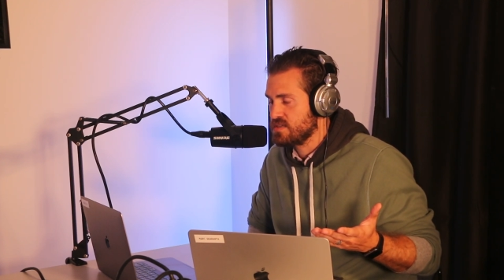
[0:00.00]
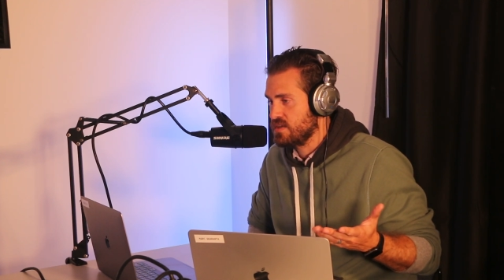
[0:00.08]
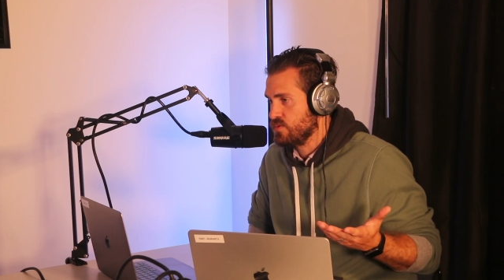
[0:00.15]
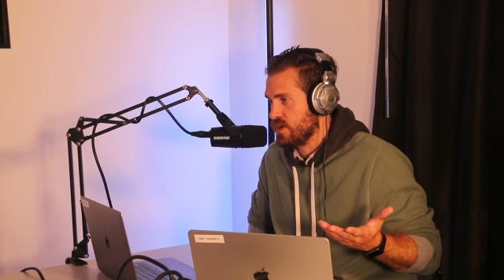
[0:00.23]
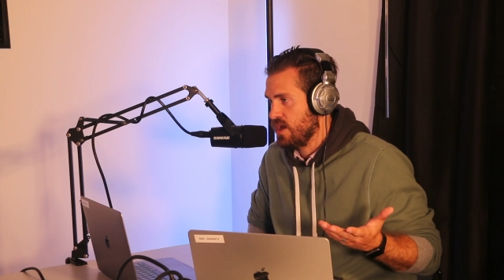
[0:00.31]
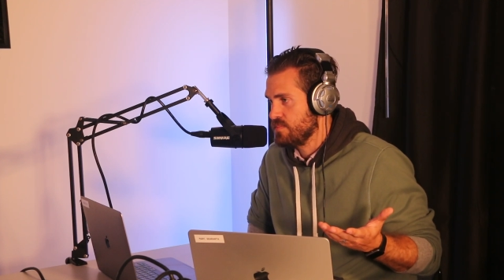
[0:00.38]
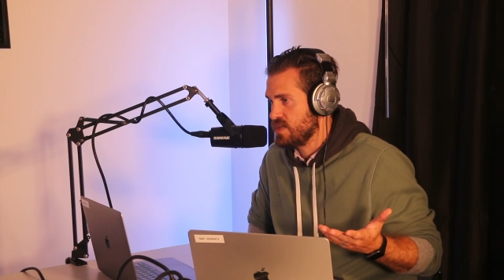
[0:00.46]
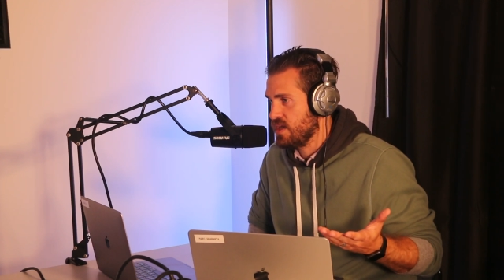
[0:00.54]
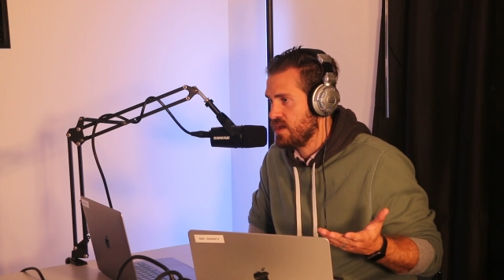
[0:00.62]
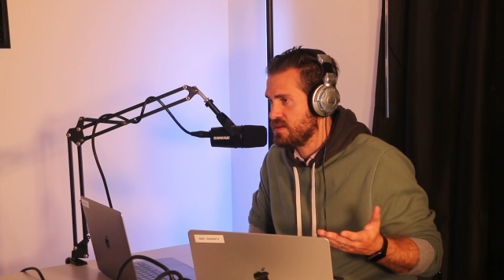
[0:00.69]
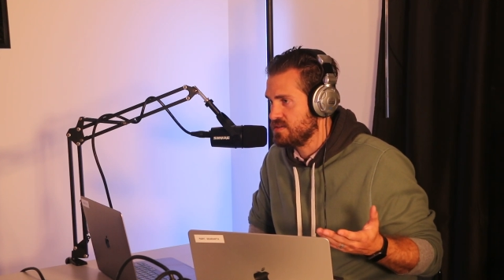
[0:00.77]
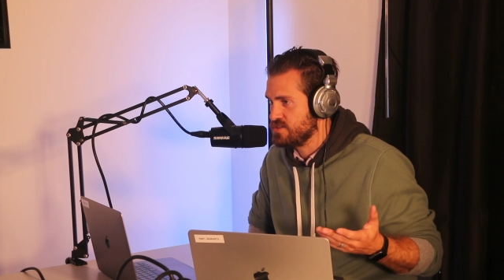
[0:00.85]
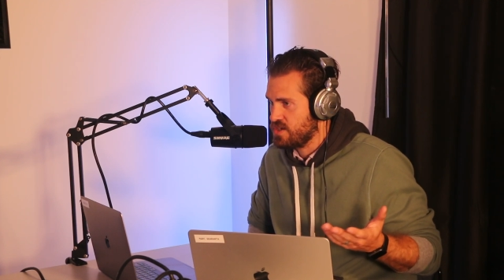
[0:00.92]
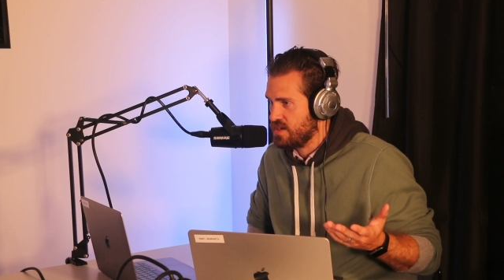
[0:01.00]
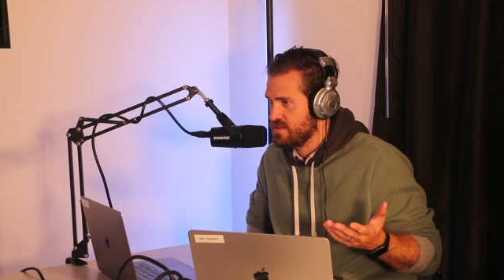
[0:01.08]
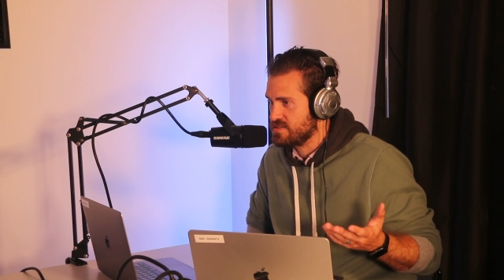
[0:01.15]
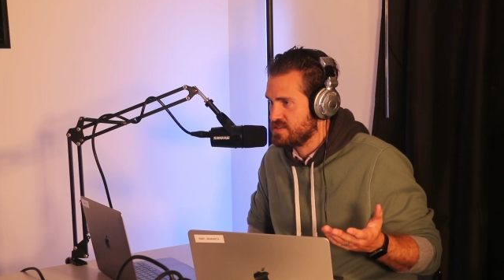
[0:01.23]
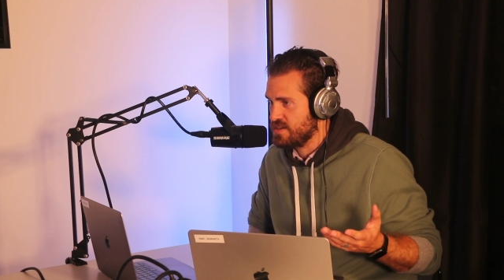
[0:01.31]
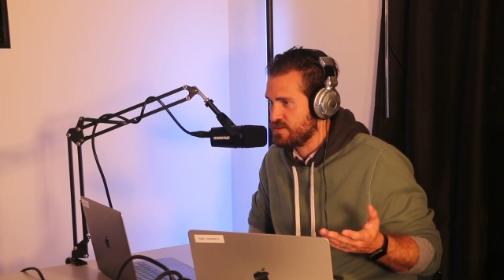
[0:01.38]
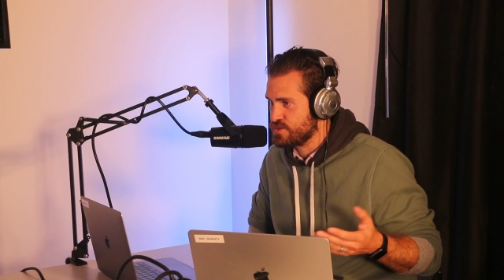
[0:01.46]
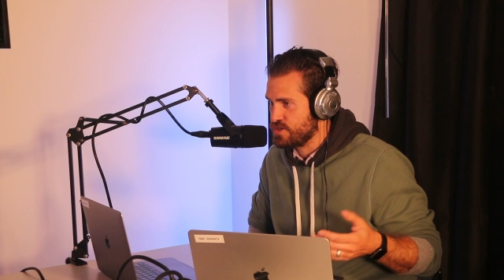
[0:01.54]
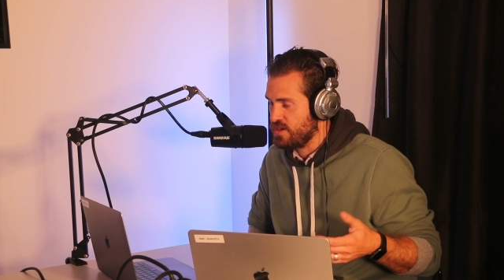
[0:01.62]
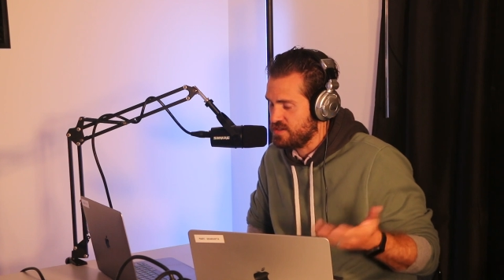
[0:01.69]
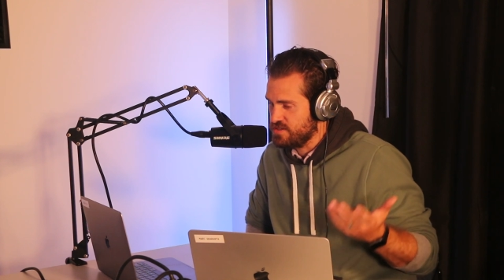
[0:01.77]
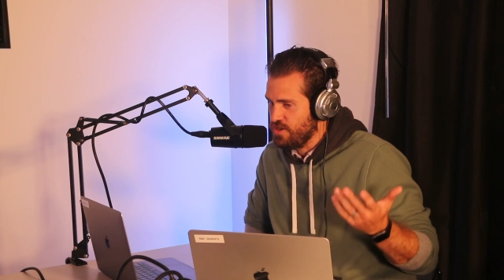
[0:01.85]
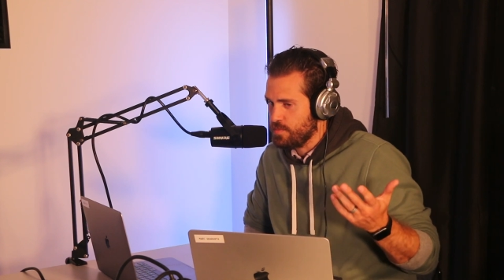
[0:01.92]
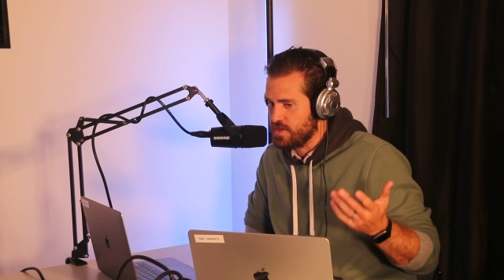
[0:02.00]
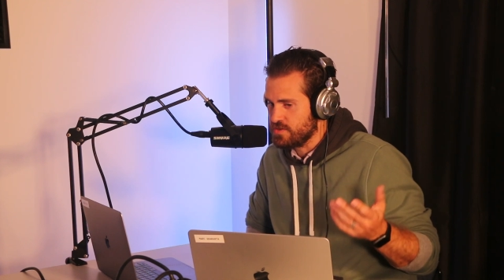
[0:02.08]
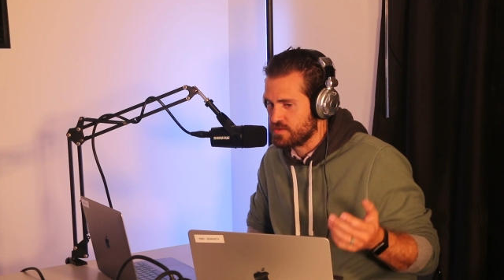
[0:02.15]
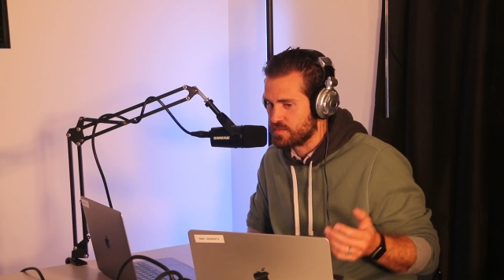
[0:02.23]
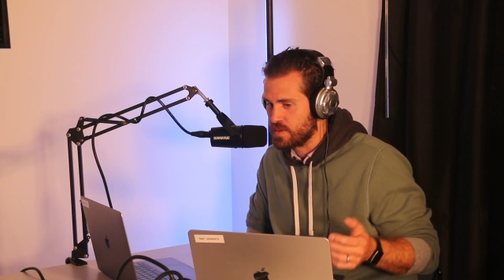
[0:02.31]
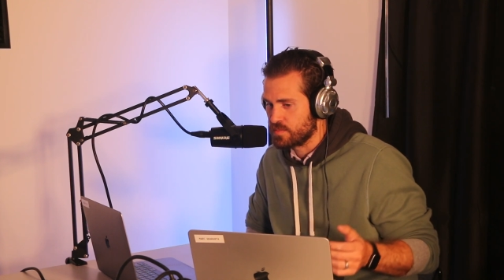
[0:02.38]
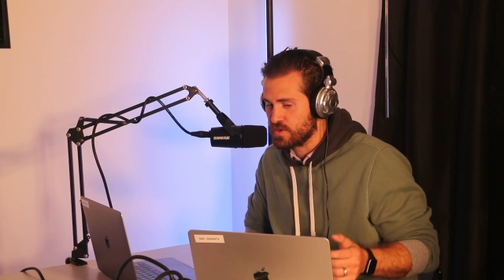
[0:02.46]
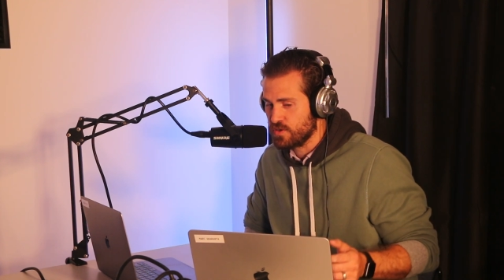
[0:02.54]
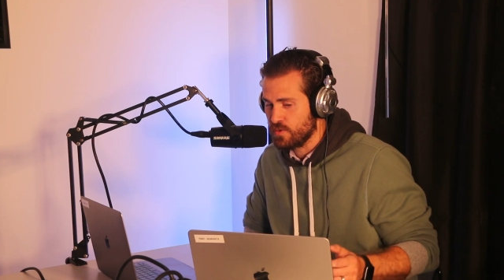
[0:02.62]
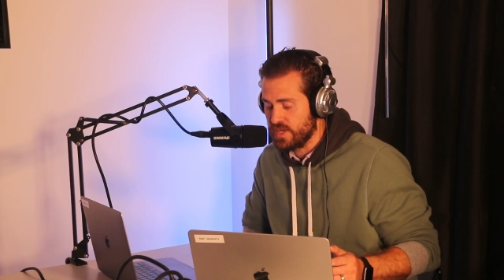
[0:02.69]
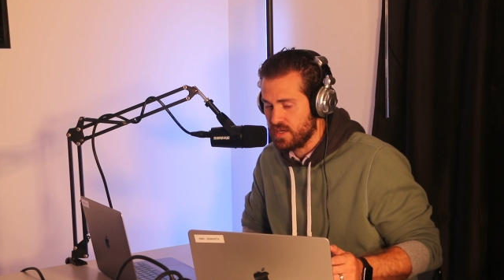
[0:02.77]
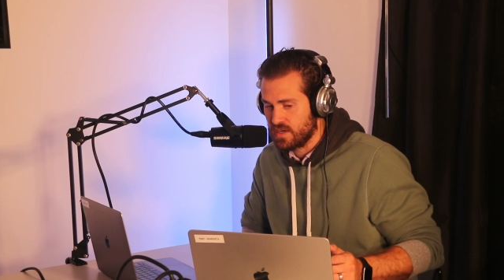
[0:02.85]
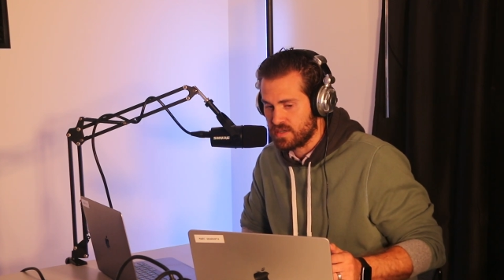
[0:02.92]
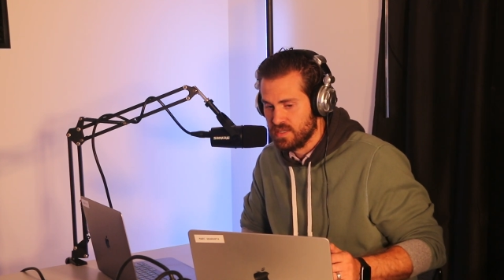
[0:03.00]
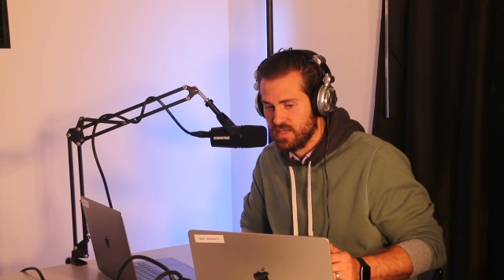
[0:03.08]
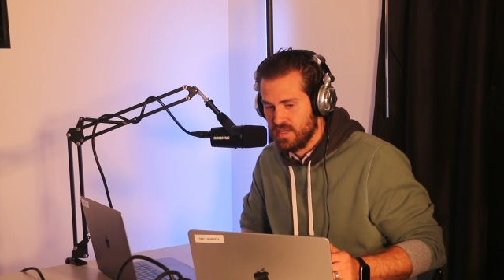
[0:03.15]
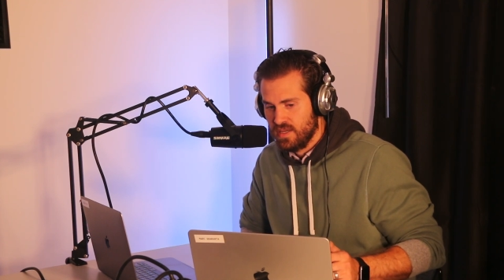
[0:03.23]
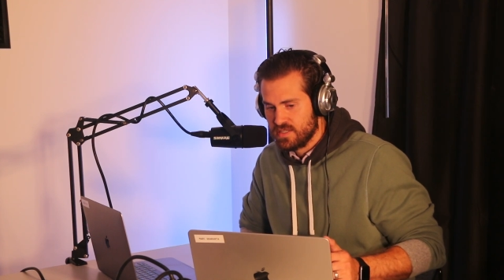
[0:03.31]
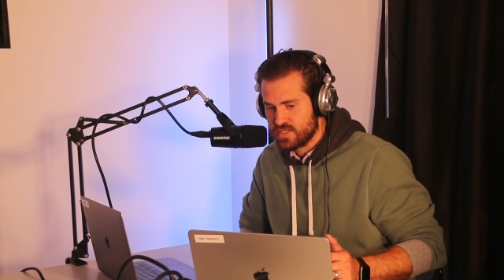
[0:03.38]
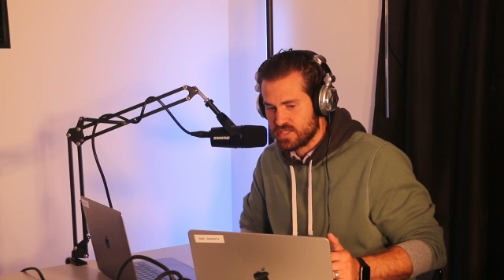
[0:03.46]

He said, When I'm dead and Jonathan Taylor's gone, nobody will remember who we are.